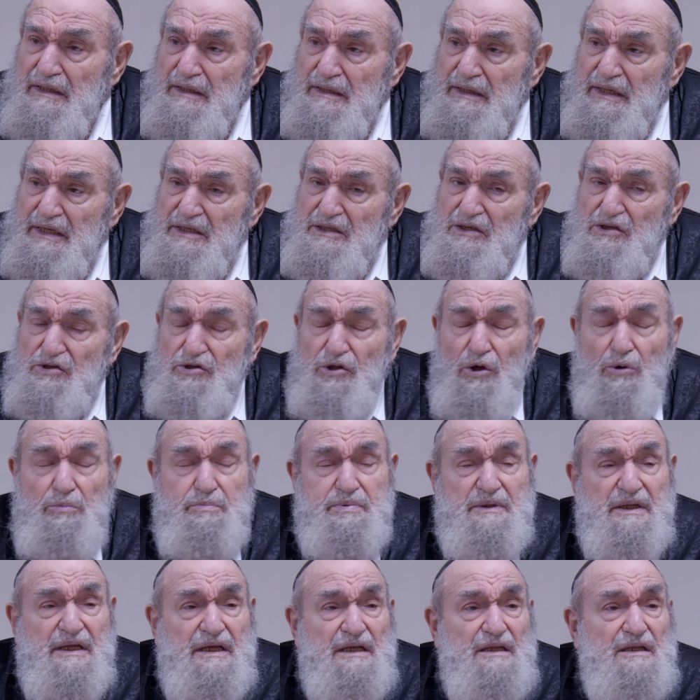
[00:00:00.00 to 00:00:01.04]
There's a
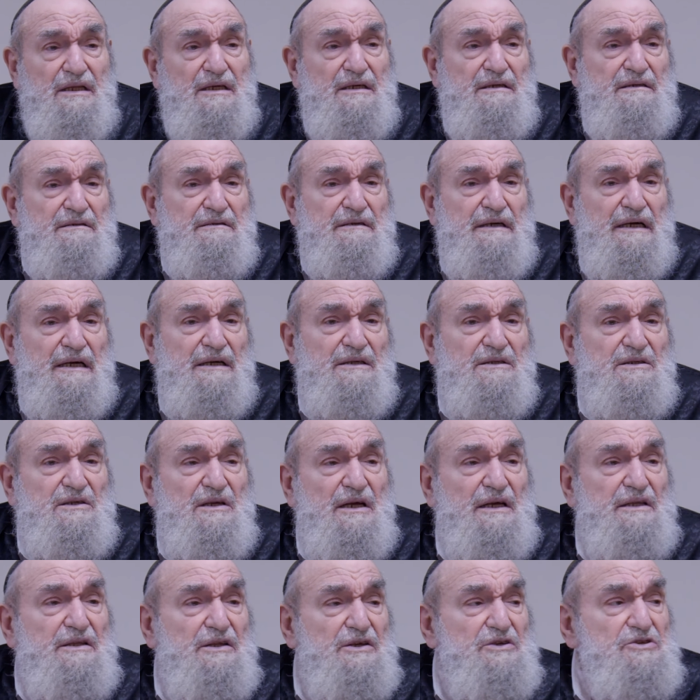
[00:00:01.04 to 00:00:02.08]
dope dealer
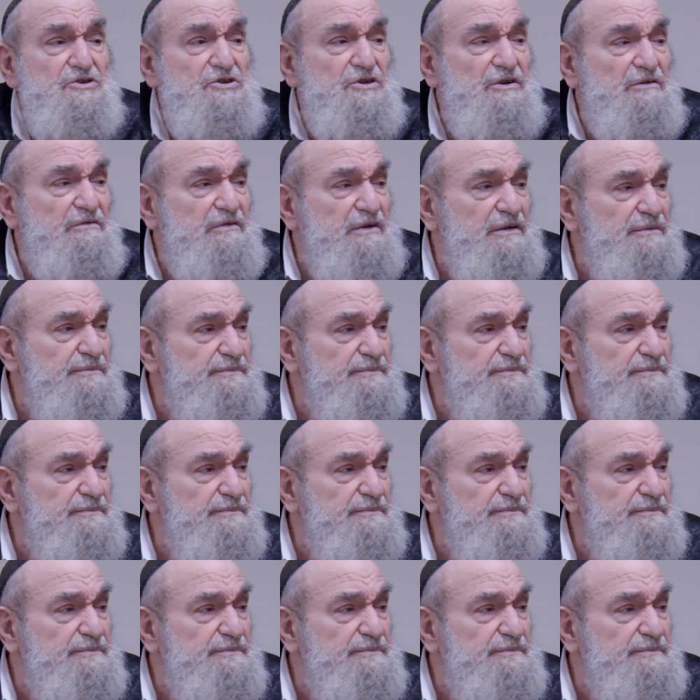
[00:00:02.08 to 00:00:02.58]
outside the yeshiva.